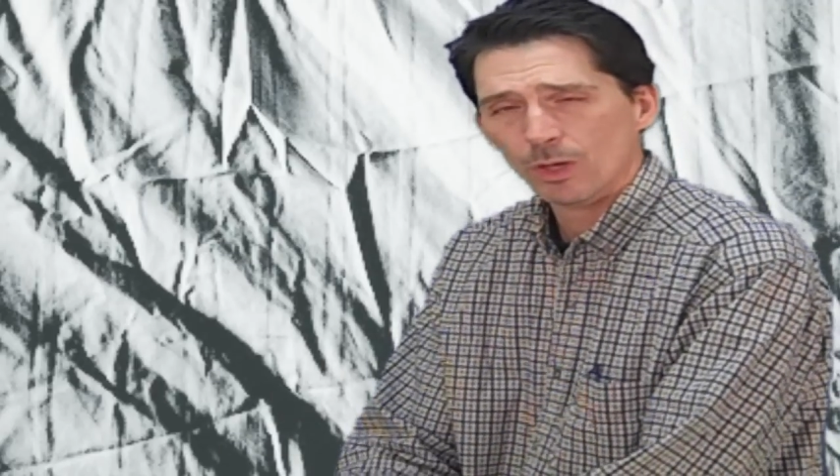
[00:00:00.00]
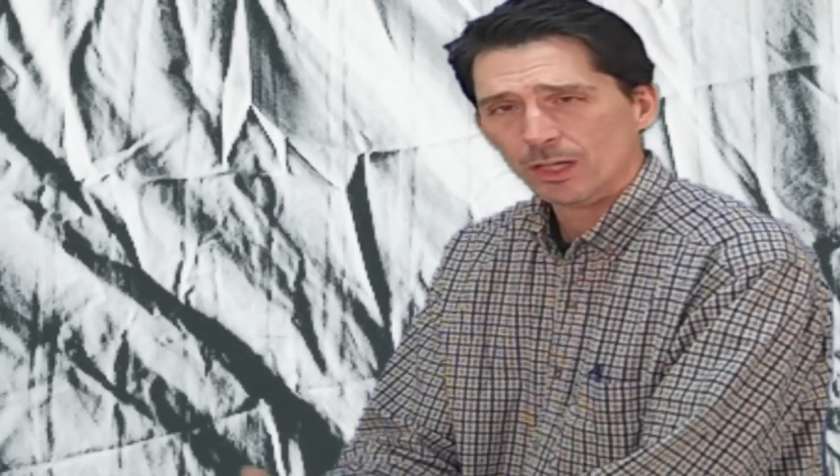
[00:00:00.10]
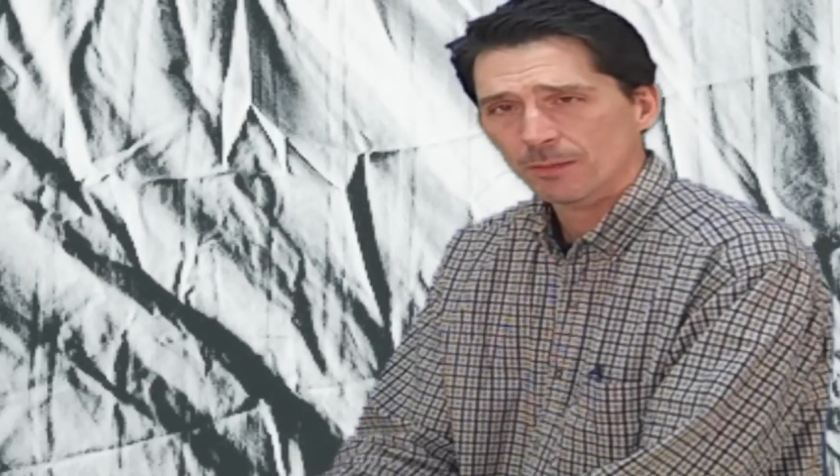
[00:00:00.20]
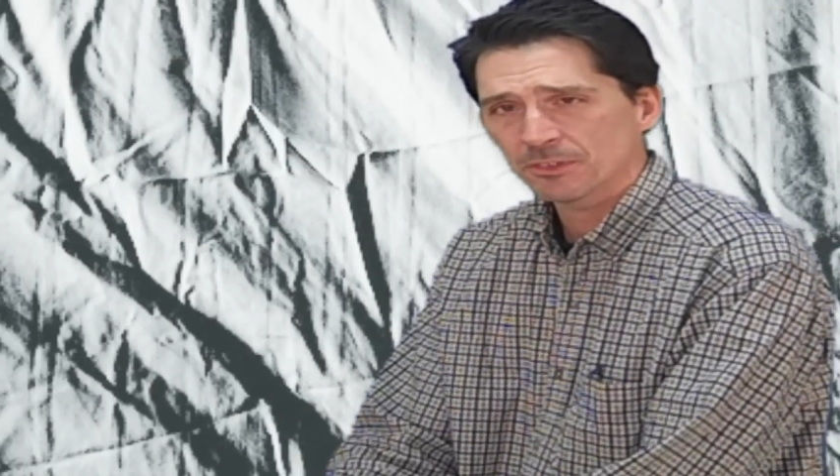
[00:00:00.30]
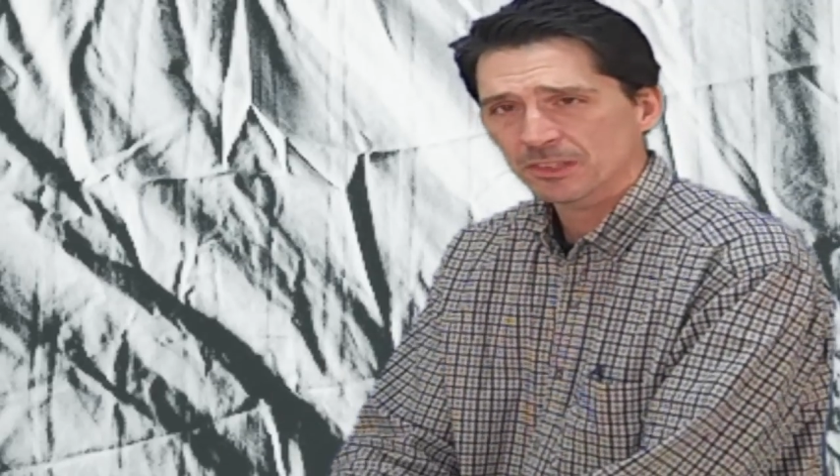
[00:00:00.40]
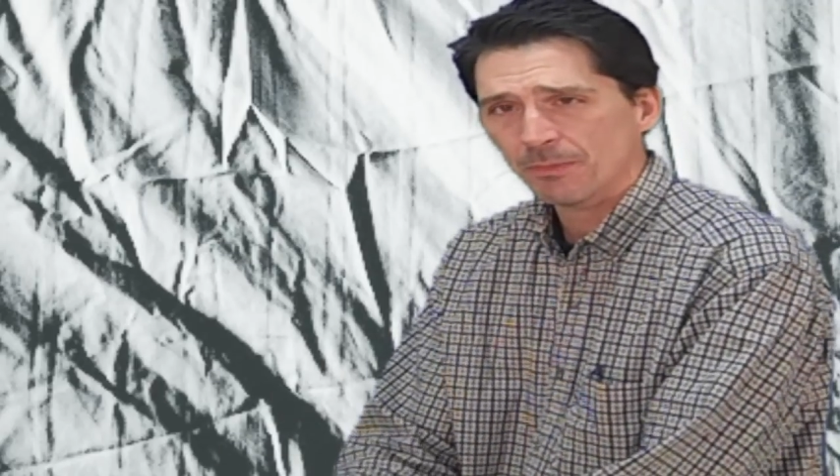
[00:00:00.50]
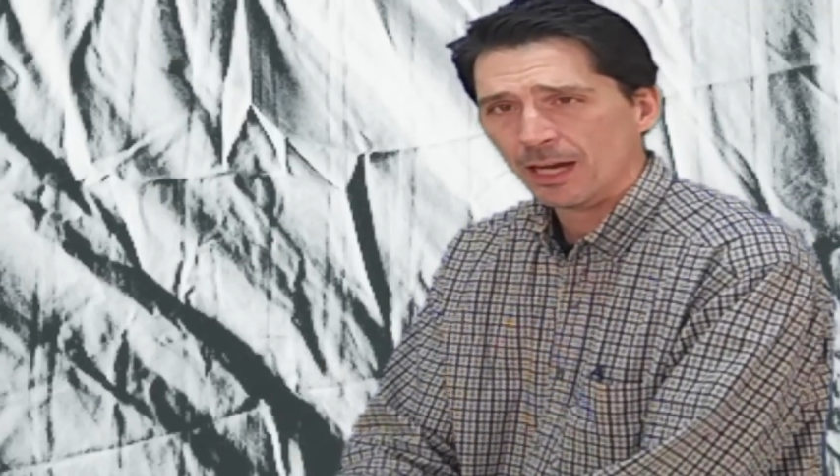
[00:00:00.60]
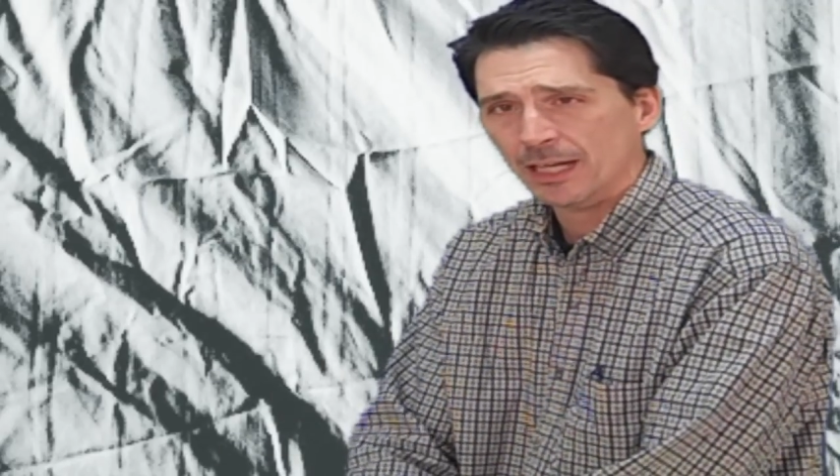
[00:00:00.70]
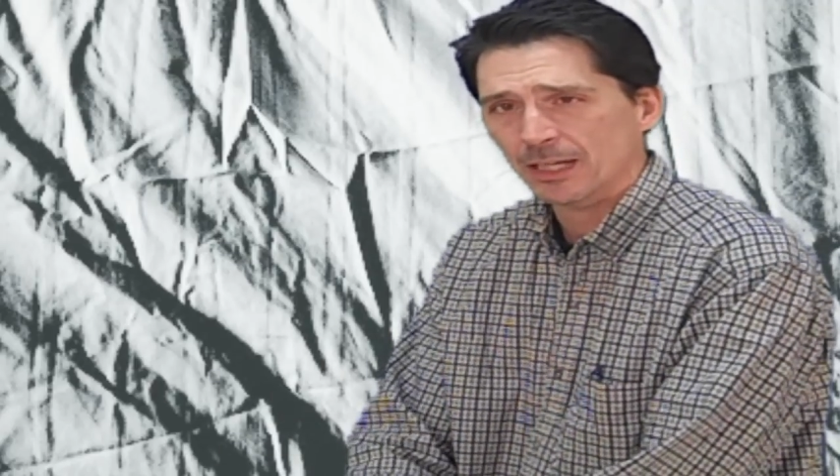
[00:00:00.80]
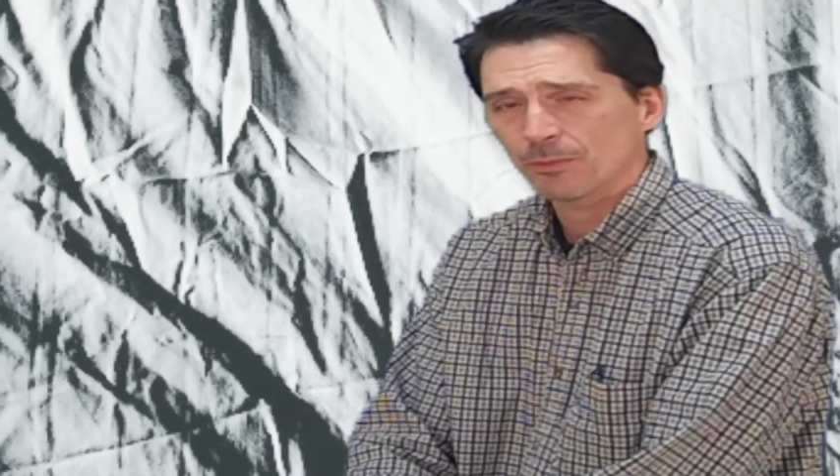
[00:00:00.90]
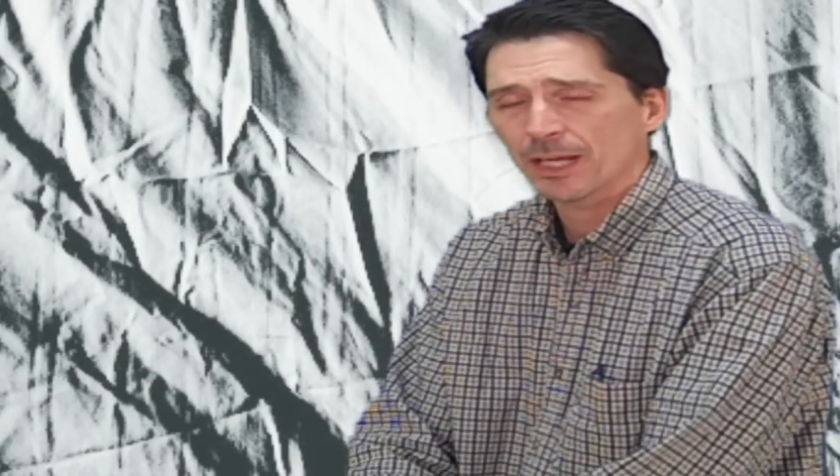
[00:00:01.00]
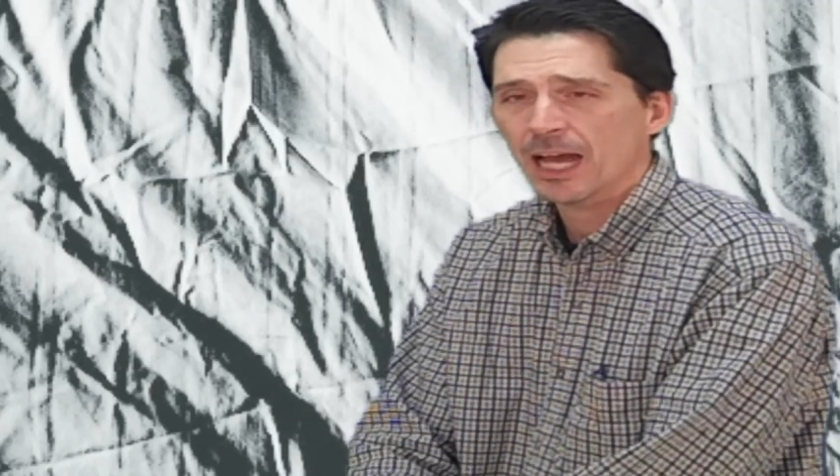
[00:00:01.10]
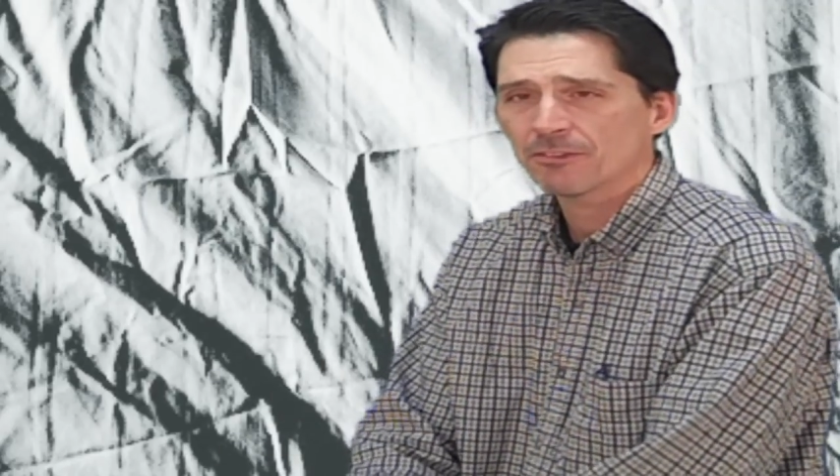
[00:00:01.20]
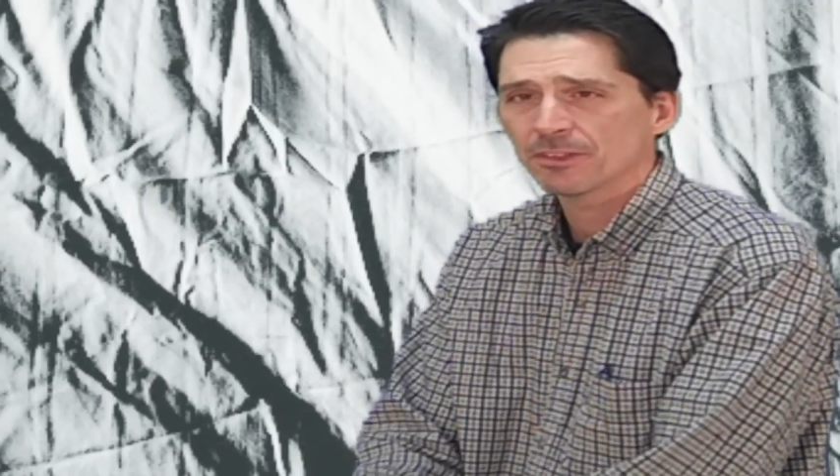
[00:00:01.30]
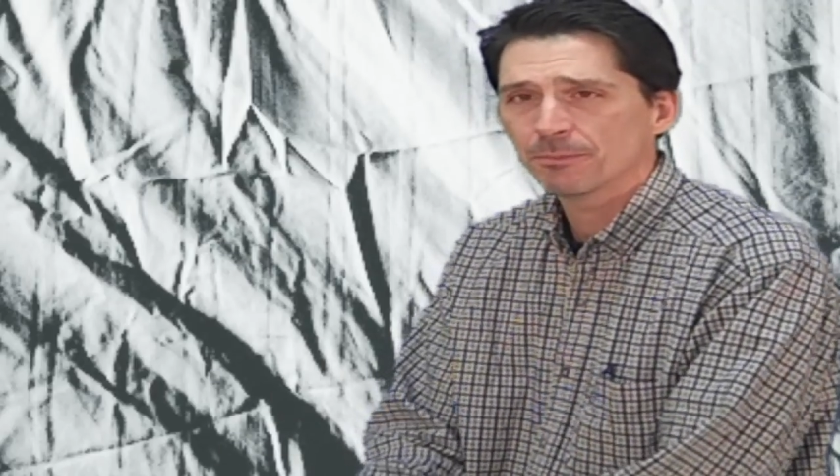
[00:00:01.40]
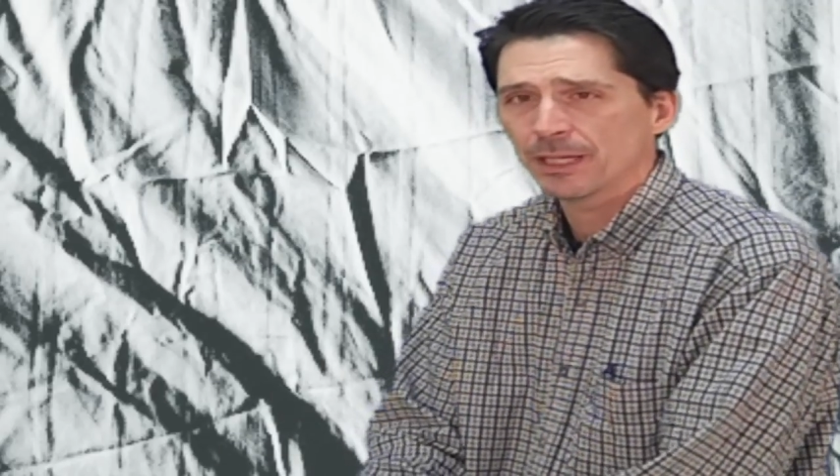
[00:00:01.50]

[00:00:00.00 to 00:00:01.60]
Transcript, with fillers: What comes to mind? It would have to